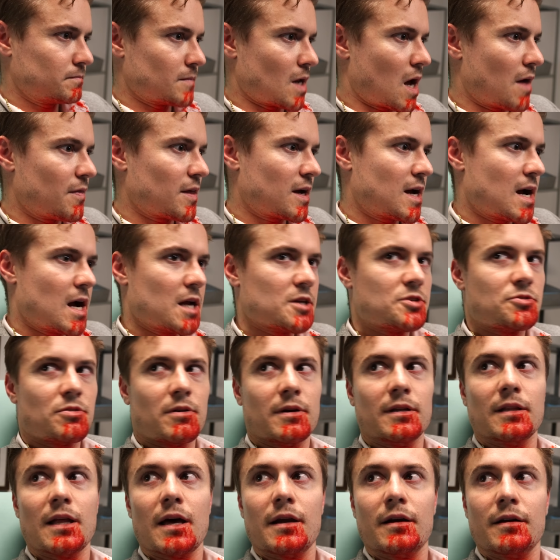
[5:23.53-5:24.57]
On the
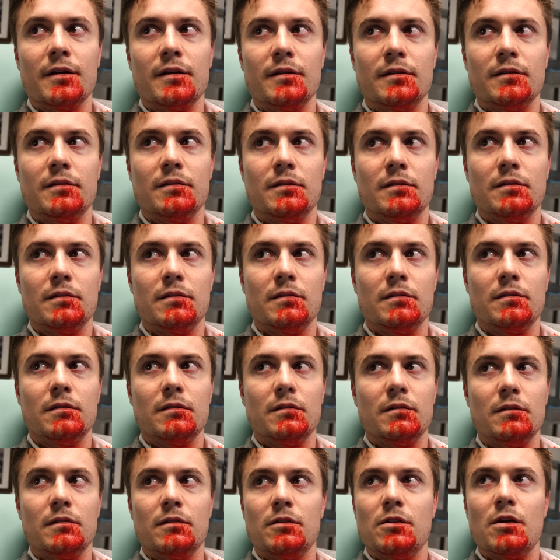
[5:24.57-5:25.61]
contrary, Leonard. One,
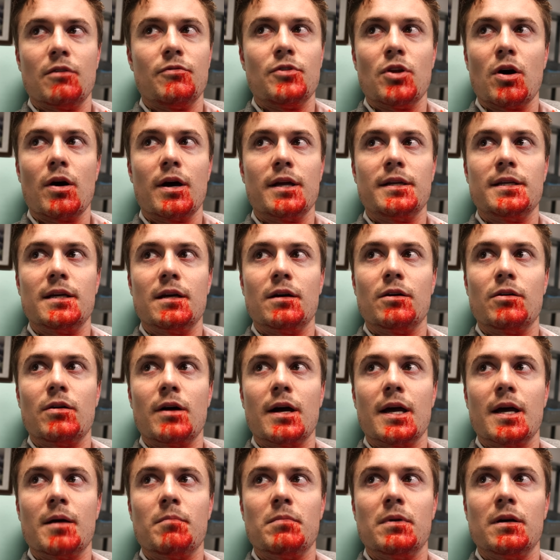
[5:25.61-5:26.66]
you have no idea who
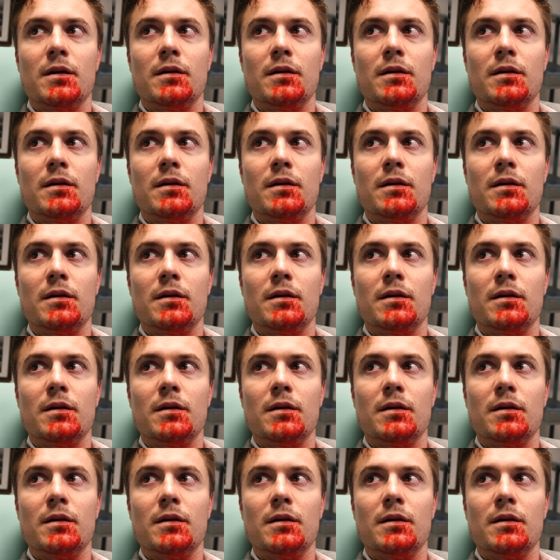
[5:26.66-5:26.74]
I am.